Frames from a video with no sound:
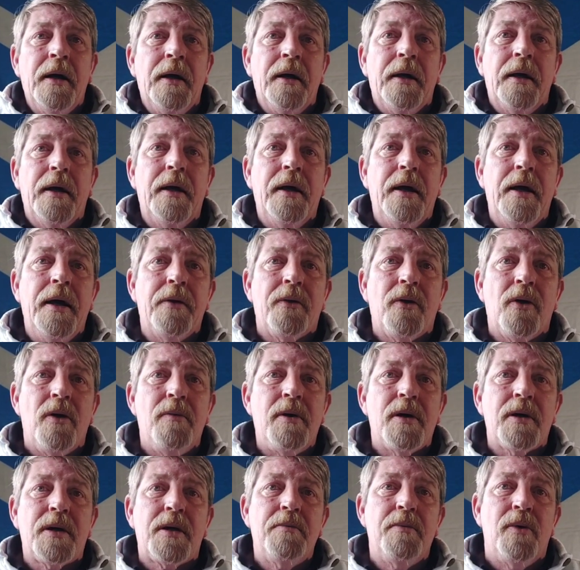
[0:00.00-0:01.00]
Hey,
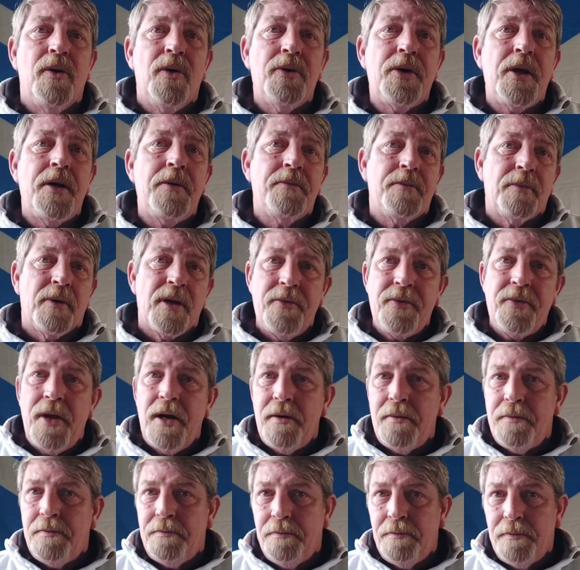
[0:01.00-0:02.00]
Robert, good morning.
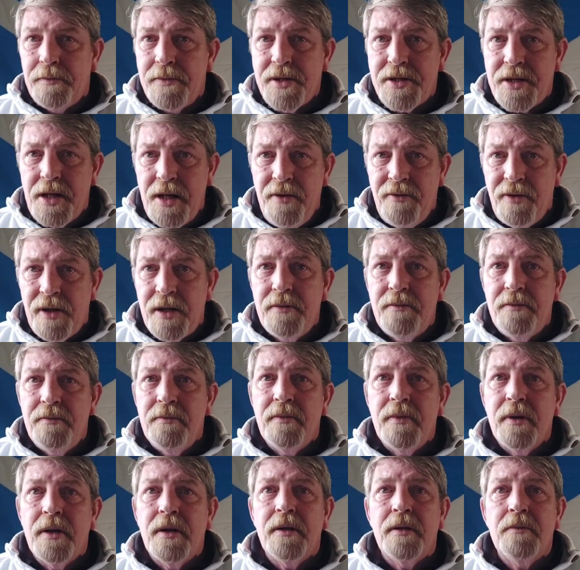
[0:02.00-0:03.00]
Linda, Stephen,
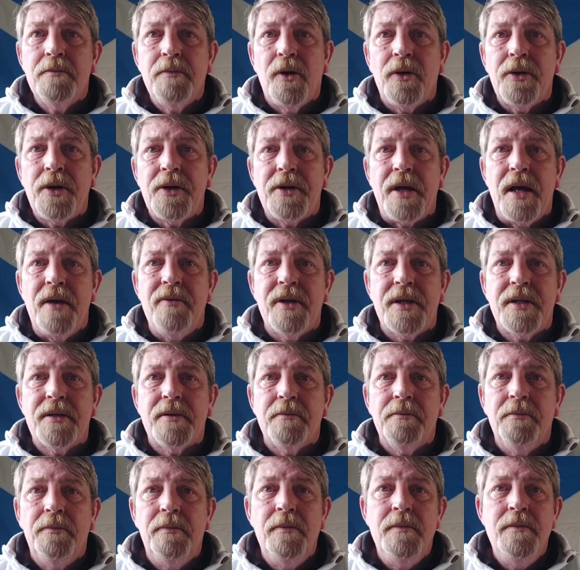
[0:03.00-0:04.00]
morning, David.
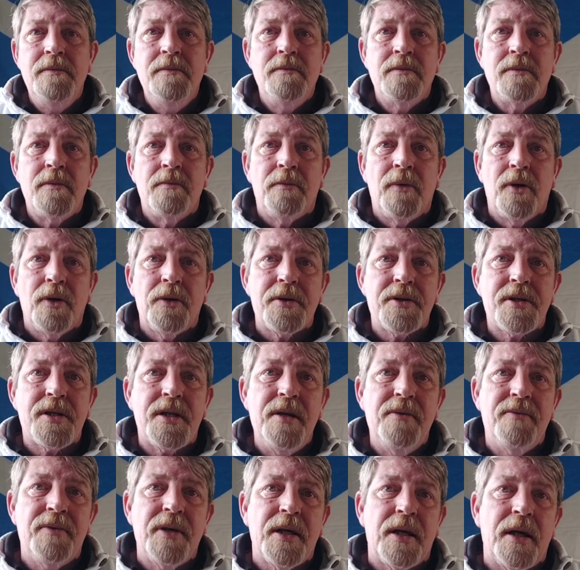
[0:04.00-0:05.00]
Morning,
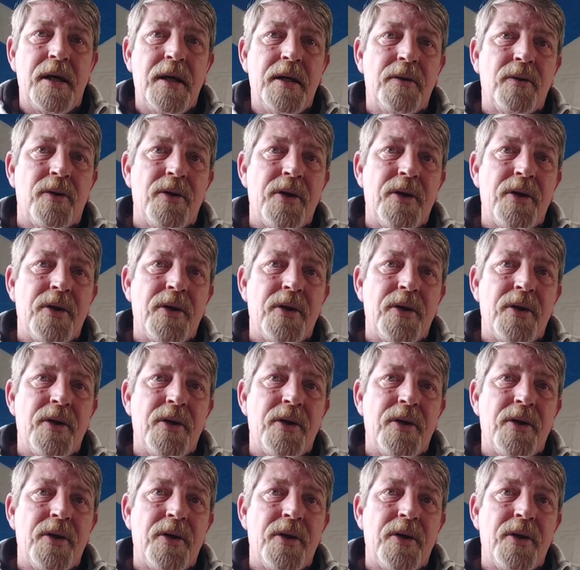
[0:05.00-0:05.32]
Stephen again.